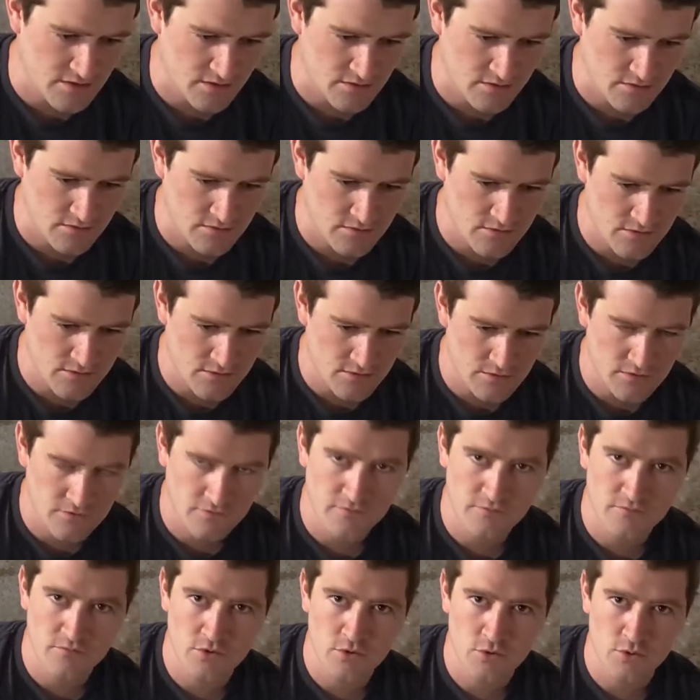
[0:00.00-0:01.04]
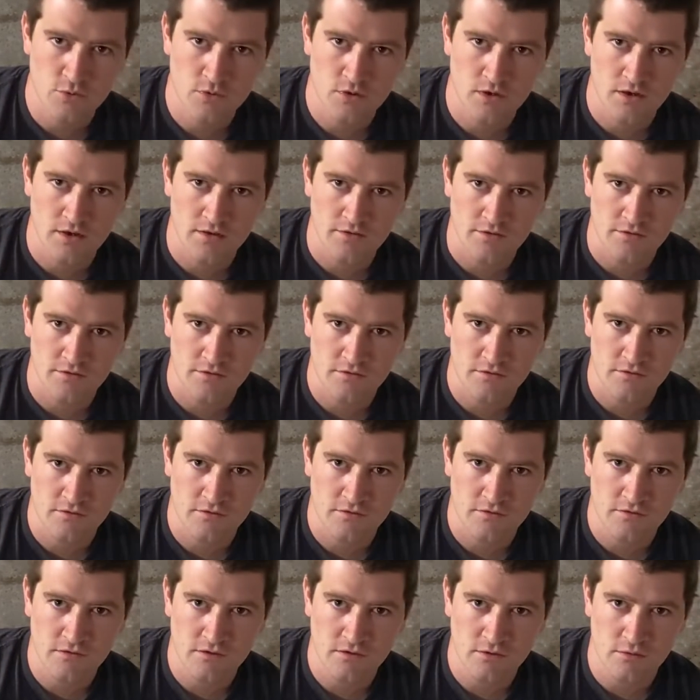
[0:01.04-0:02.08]
a sort of nuanced
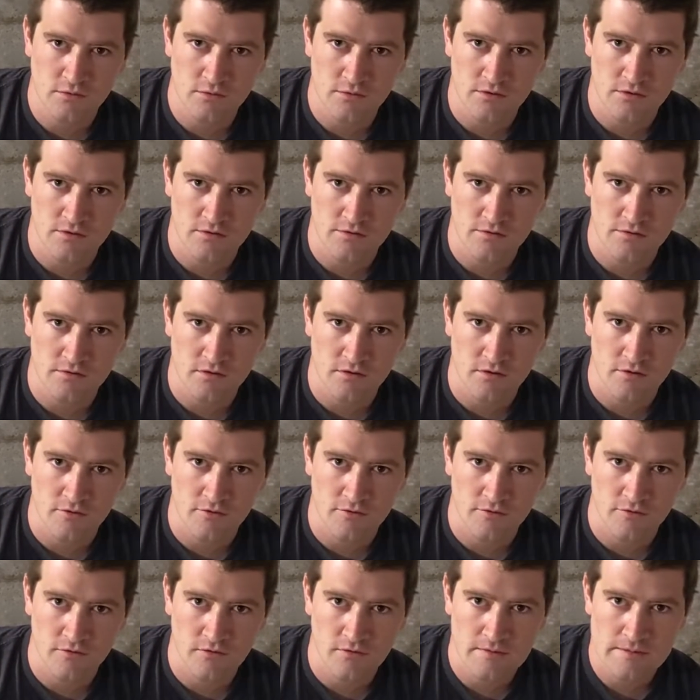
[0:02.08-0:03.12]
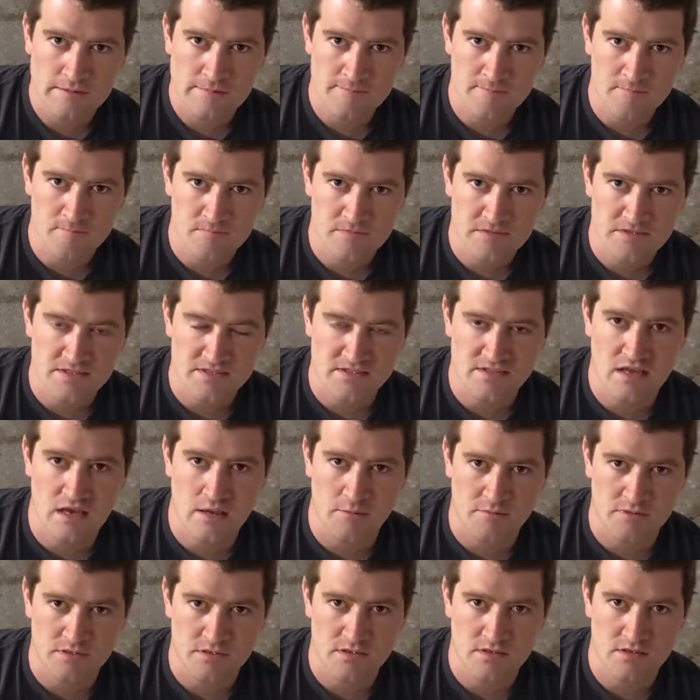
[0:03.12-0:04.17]
series of
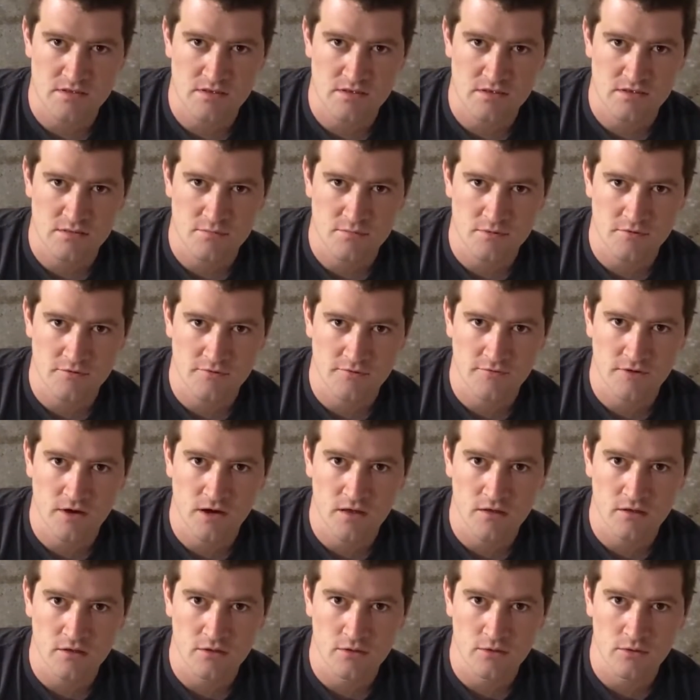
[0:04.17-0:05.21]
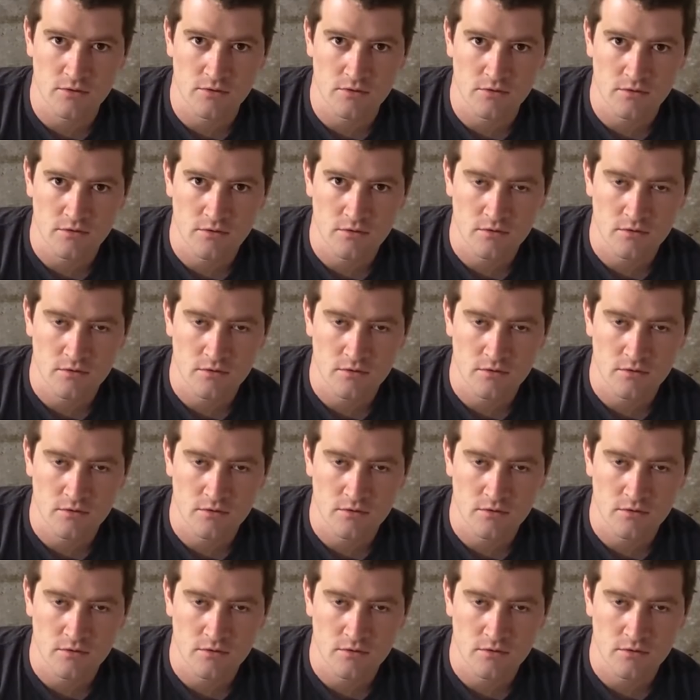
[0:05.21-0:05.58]
steps that need to be followed